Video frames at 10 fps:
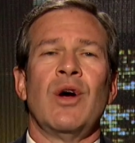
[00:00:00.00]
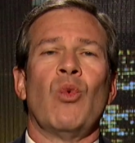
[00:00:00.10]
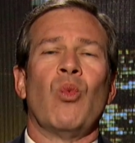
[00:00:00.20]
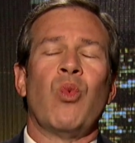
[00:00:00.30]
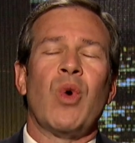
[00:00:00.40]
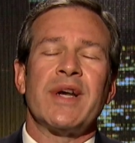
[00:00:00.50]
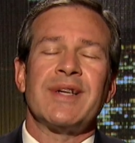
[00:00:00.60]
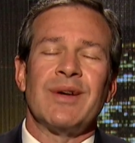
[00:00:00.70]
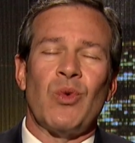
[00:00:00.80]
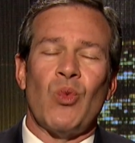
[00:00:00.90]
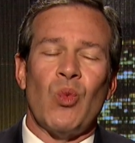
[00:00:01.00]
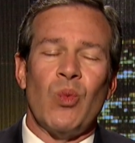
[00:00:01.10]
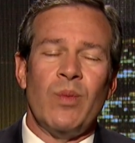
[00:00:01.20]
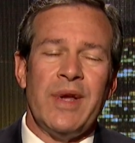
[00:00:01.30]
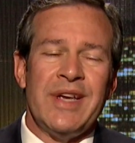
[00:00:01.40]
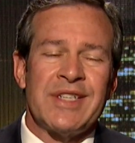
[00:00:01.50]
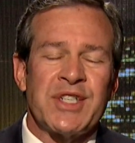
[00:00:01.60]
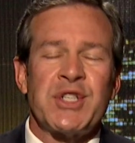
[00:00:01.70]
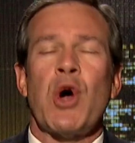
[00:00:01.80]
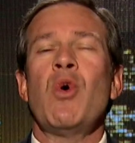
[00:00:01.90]
what is
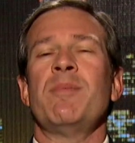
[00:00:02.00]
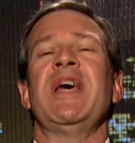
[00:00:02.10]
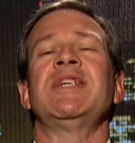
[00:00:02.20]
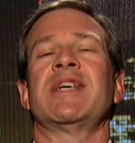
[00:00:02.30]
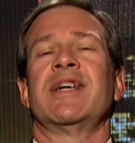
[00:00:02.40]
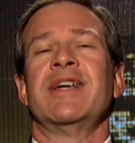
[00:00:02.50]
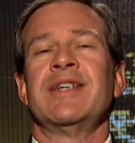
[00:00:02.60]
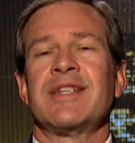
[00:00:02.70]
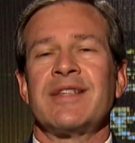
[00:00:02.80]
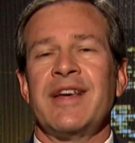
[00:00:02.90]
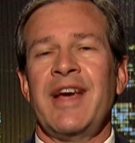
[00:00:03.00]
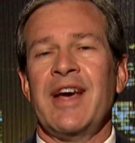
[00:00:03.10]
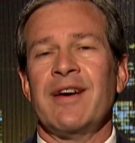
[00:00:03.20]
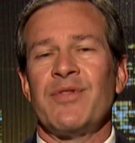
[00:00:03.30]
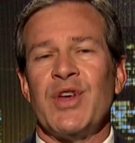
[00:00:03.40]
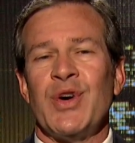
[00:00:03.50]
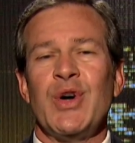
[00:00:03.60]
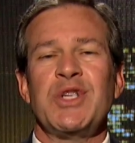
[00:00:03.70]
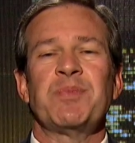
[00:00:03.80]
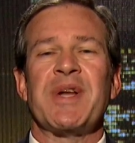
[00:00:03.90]
so amazing is that they have the
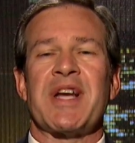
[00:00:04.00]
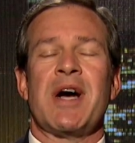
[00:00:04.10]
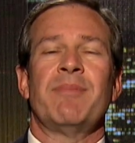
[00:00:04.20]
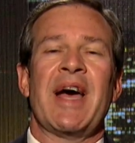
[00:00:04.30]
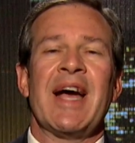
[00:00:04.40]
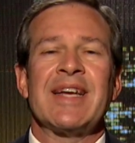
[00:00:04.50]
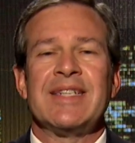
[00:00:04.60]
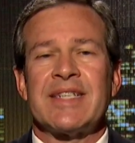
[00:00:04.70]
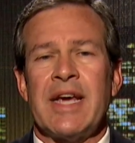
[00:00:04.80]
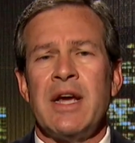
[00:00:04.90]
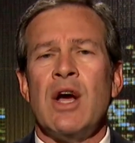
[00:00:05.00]
chutzpah to come back and say,